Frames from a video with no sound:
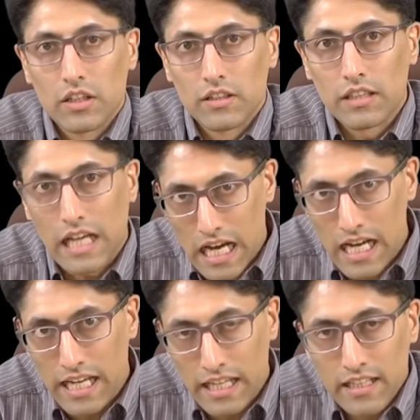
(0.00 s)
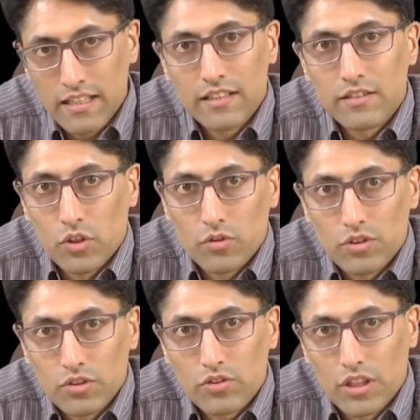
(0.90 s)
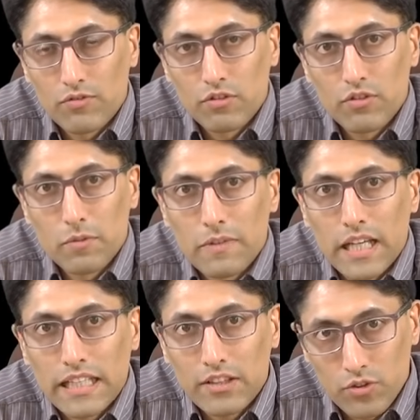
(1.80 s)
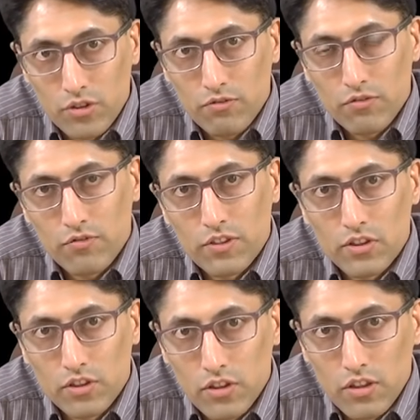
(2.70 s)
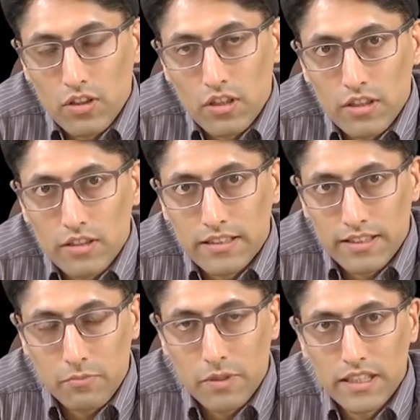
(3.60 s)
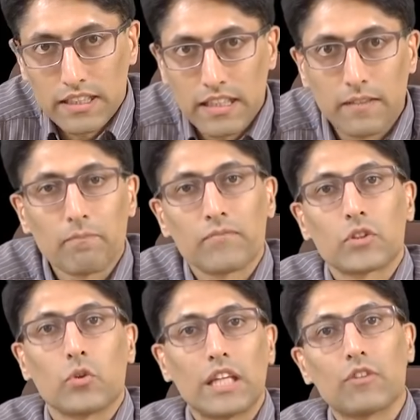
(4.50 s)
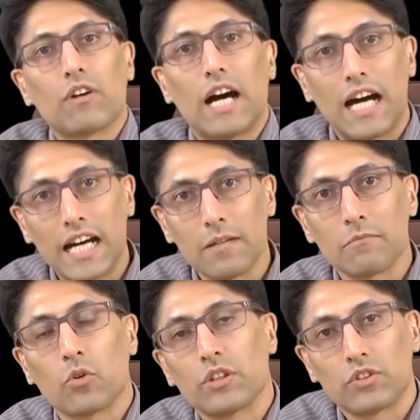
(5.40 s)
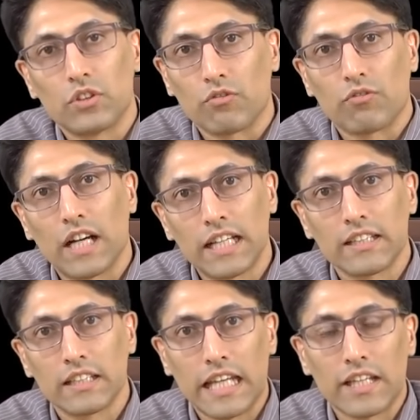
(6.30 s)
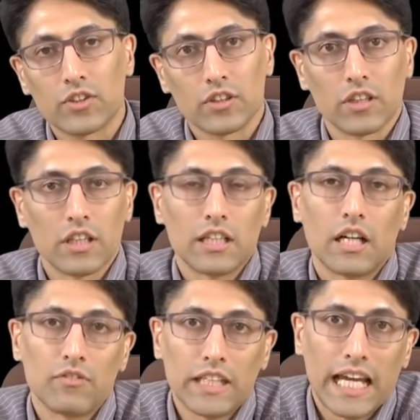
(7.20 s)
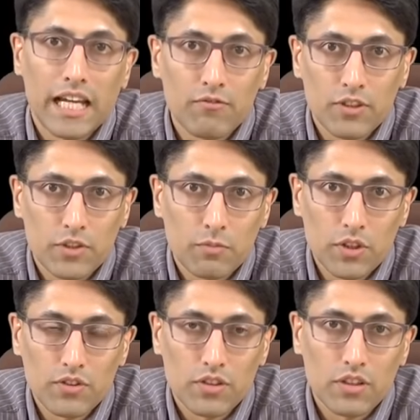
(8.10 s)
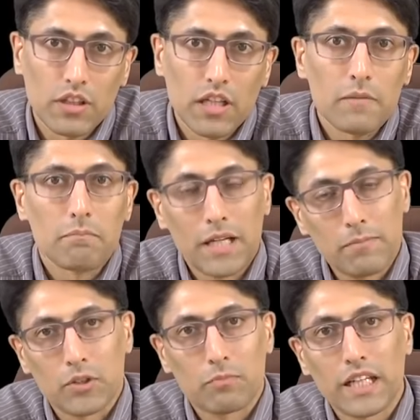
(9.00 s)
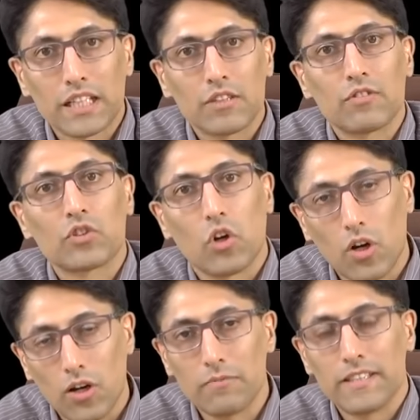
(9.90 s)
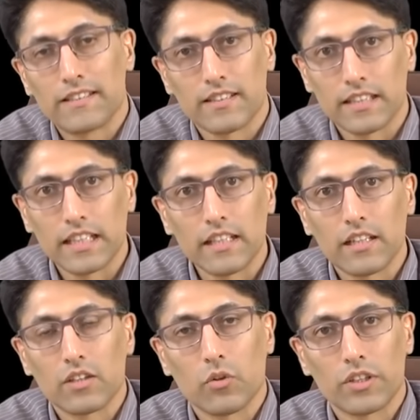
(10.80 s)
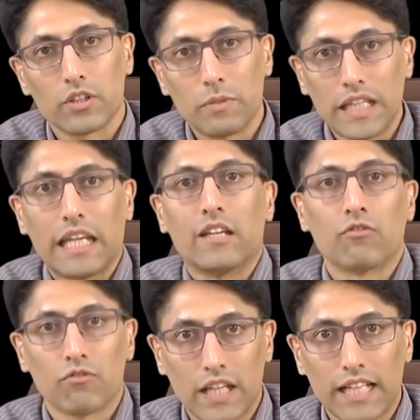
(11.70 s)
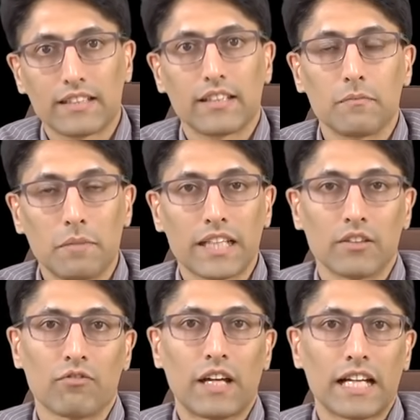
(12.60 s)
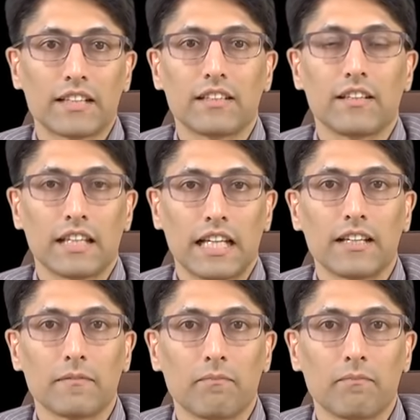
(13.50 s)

I don't suffer from any sort of physical disability, so if I'm going to define the nature of the average person, my perspective is obviously going to be inflected by the fact that